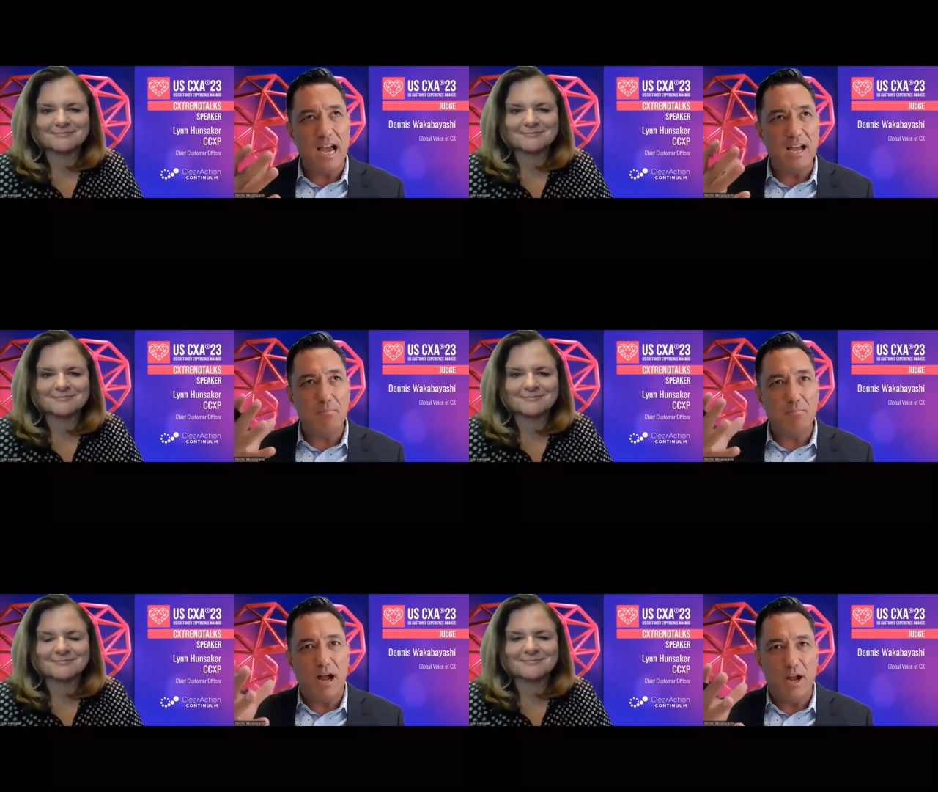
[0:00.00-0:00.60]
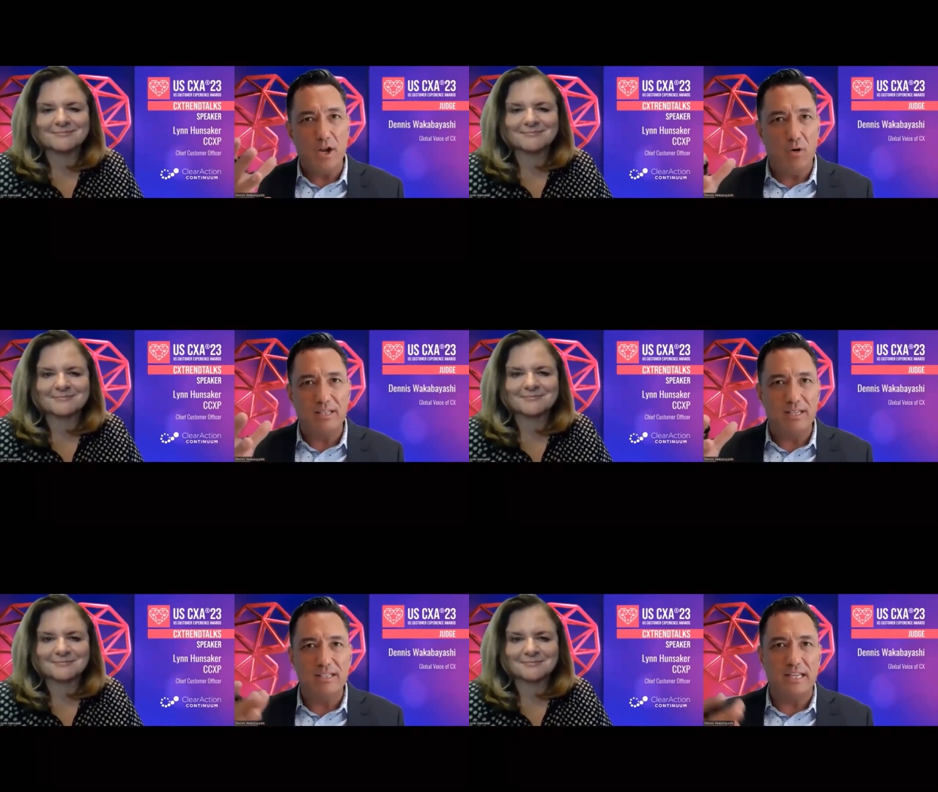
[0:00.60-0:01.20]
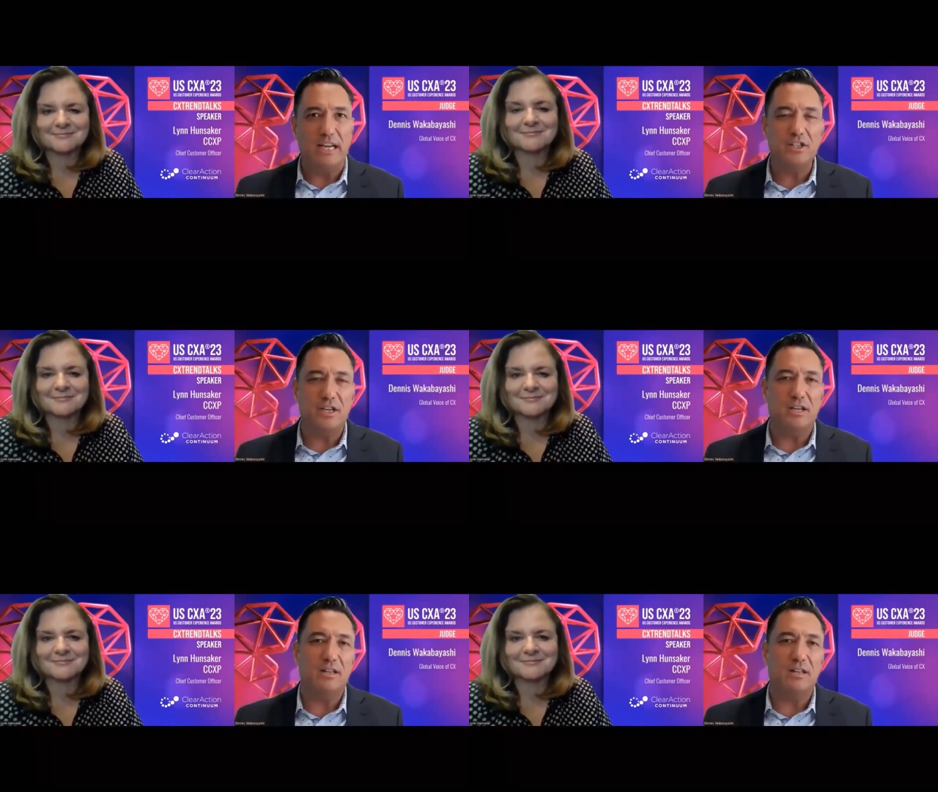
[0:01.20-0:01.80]
Speaker 1: that
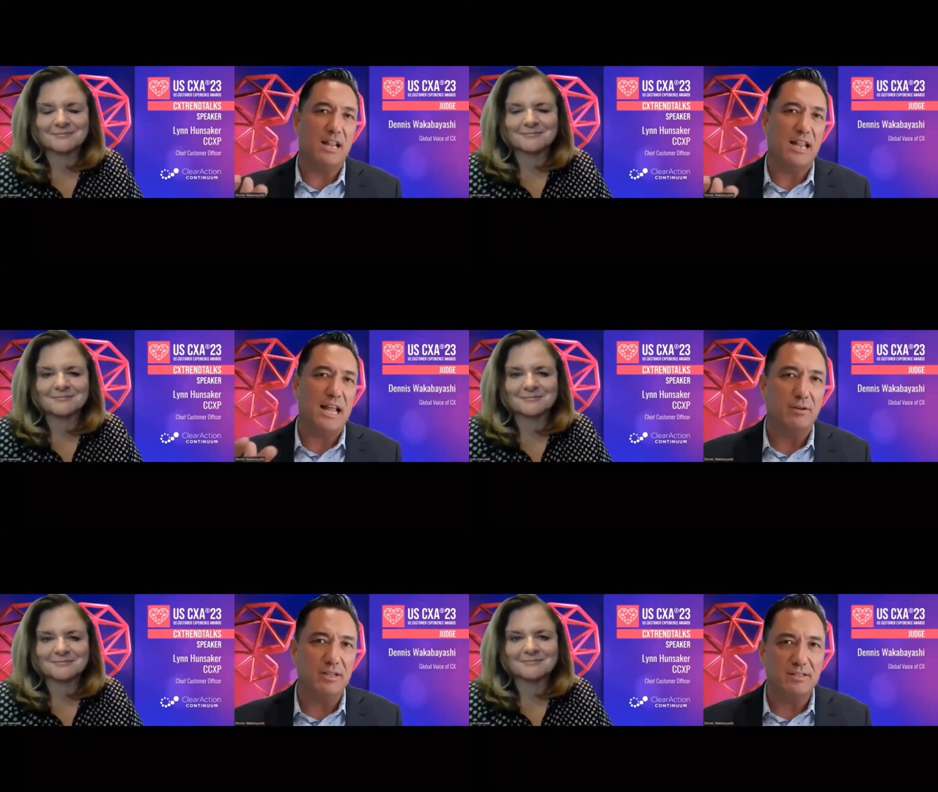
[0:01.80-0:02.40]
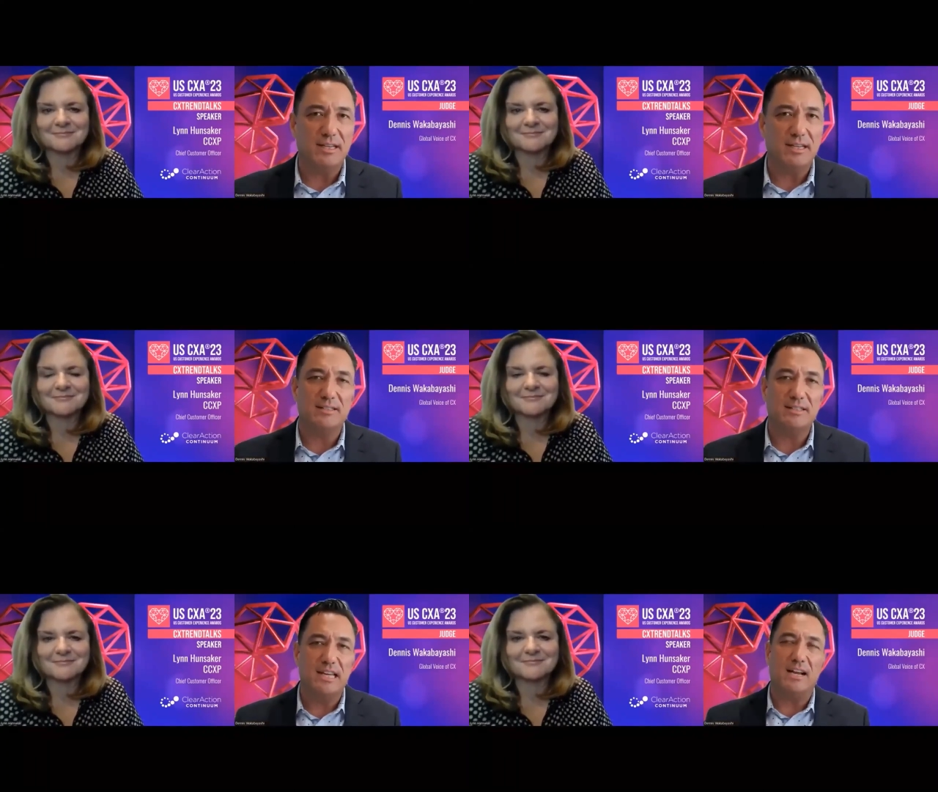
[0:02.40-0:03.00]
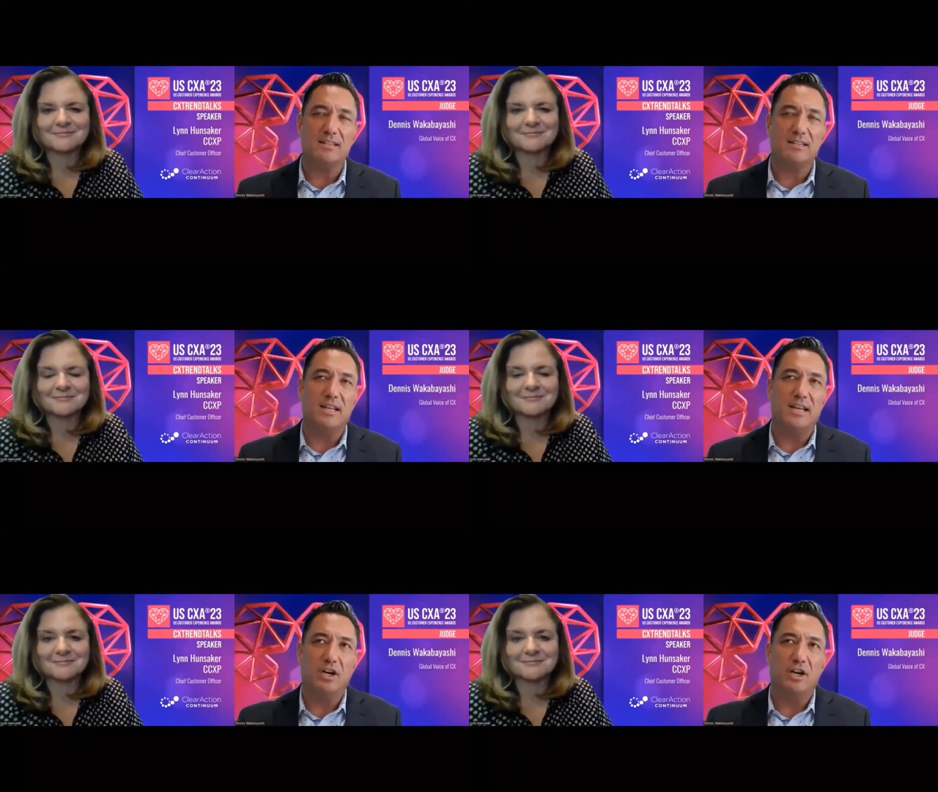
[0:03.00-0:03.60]
prioritization that allows us as CX
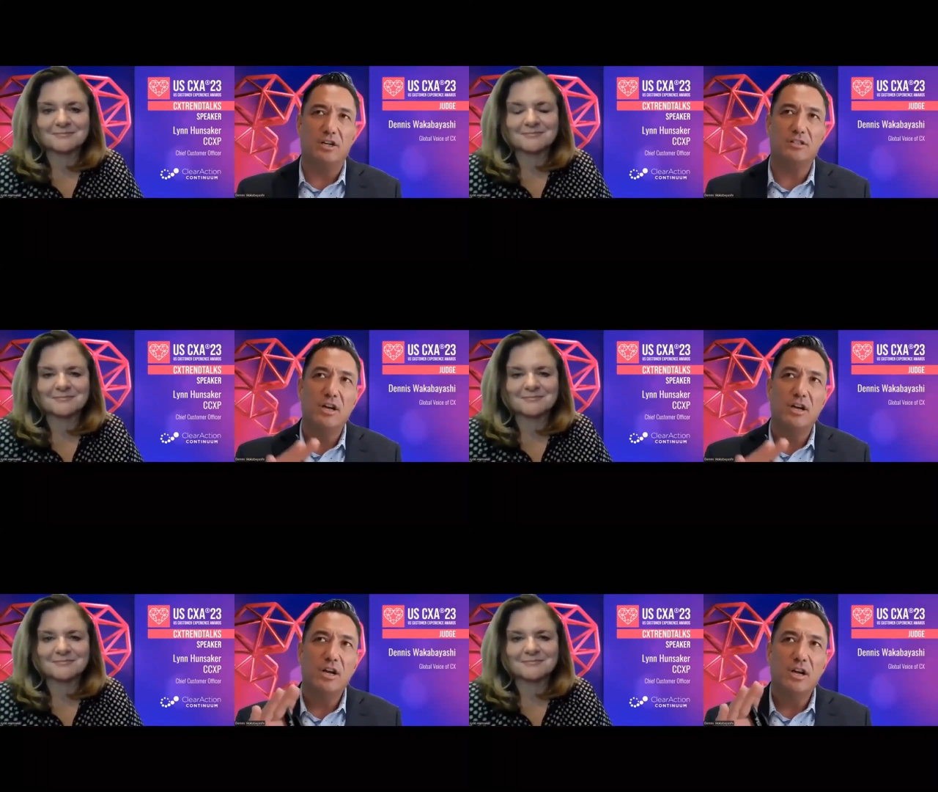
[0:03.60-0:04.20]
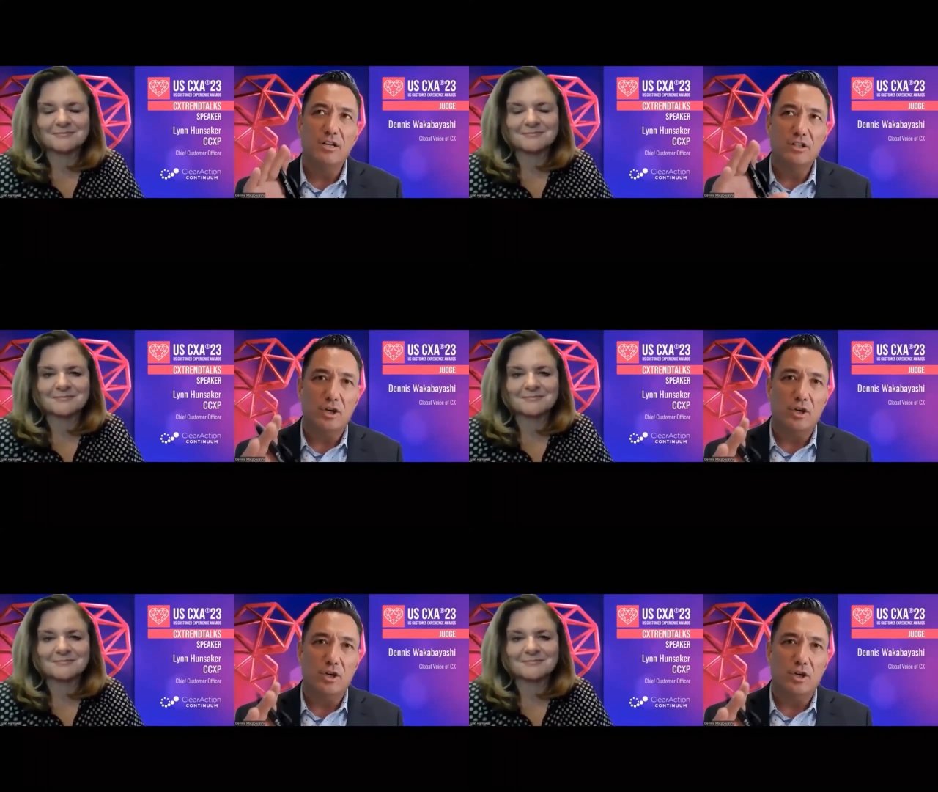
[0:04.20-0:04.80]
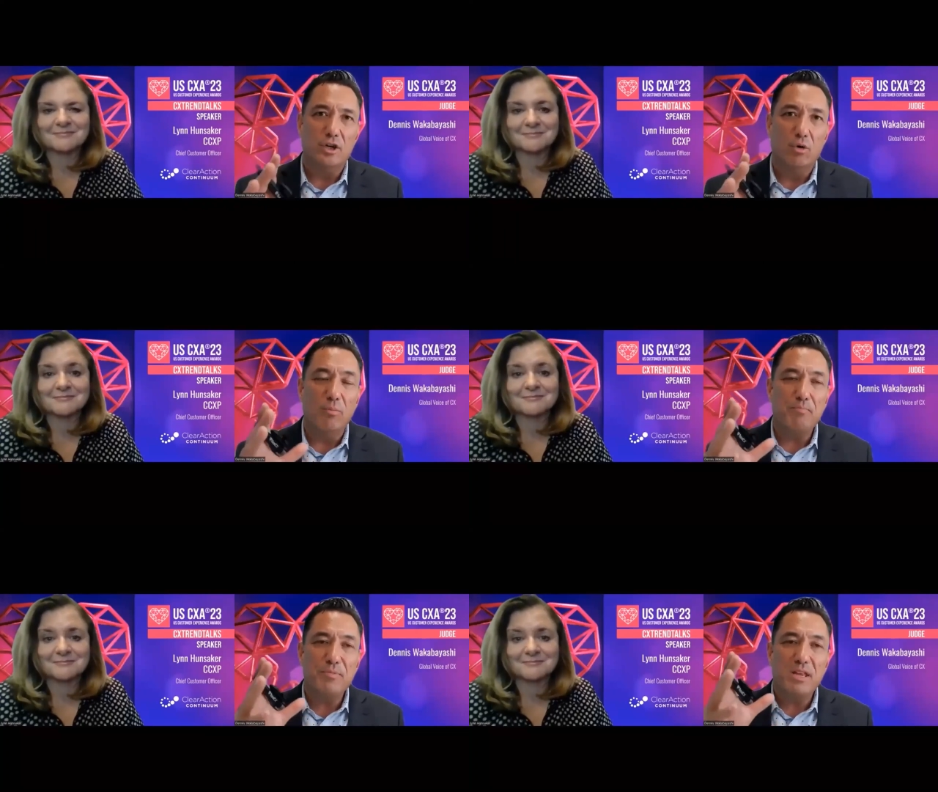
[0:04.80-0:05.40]
leaders to
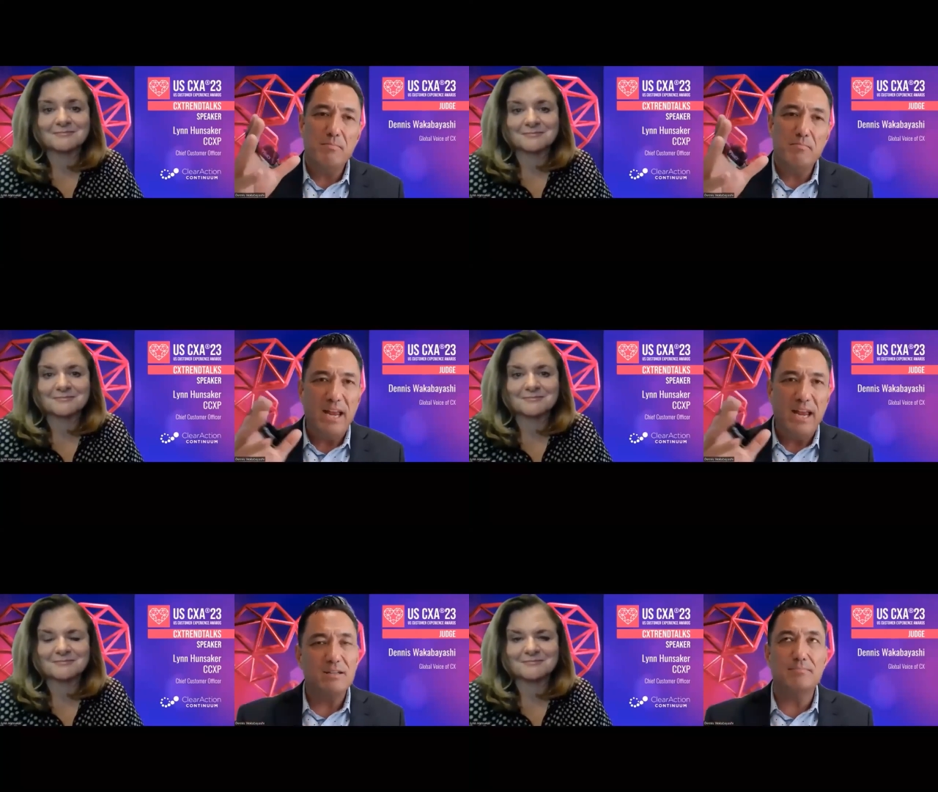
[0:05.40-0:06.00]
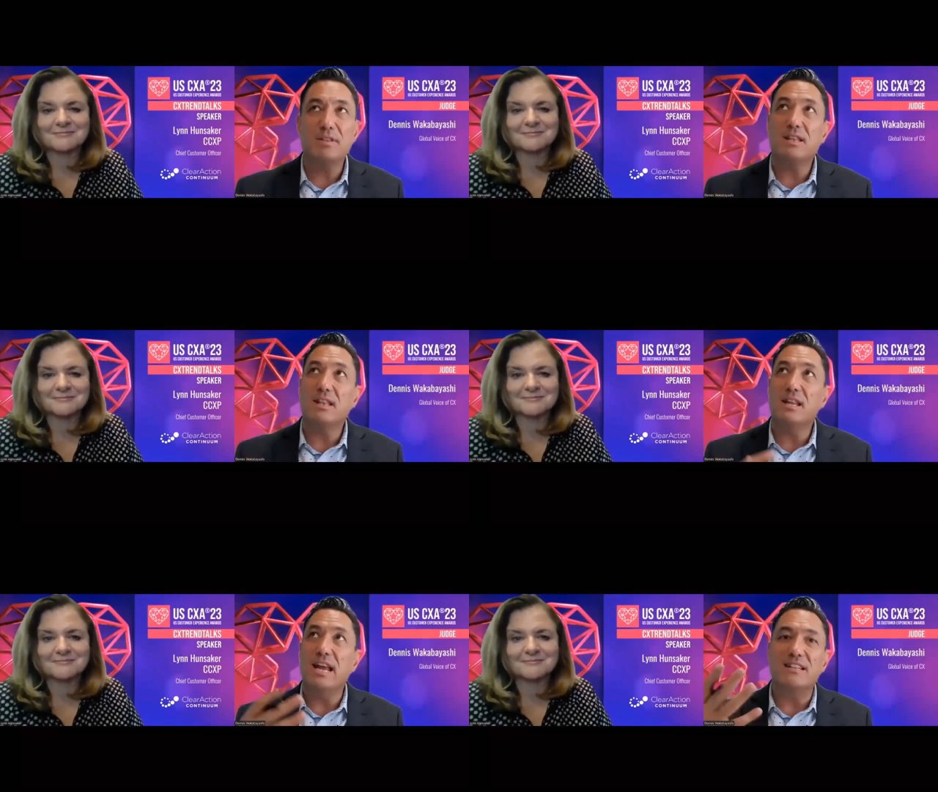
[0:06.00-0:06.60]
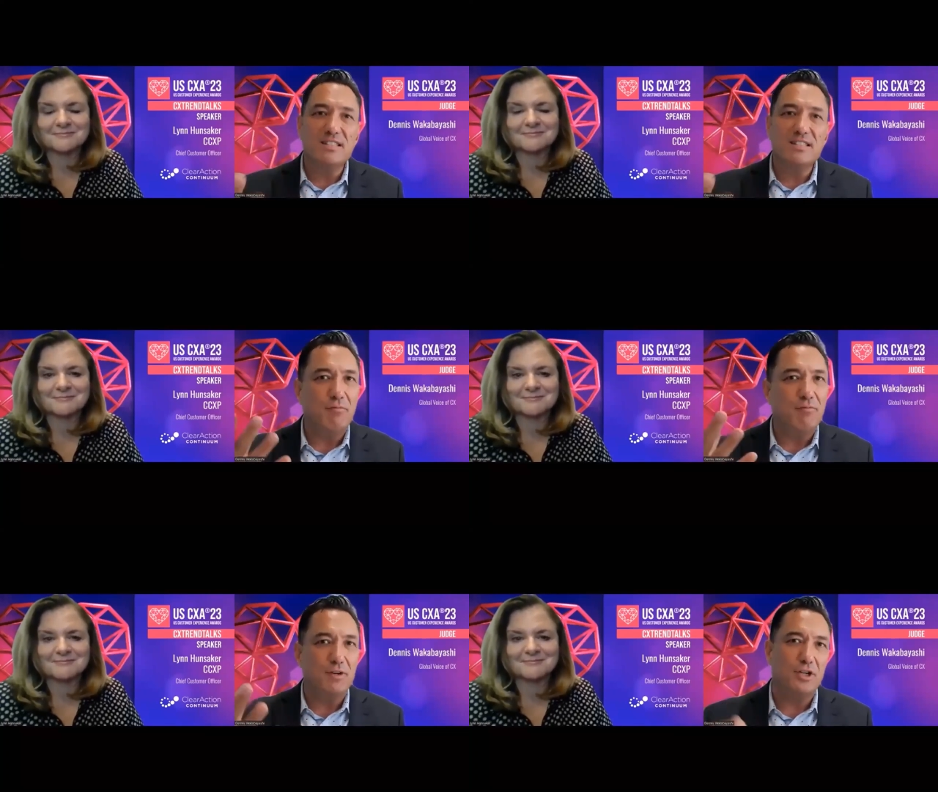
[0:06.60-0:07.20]
make insightful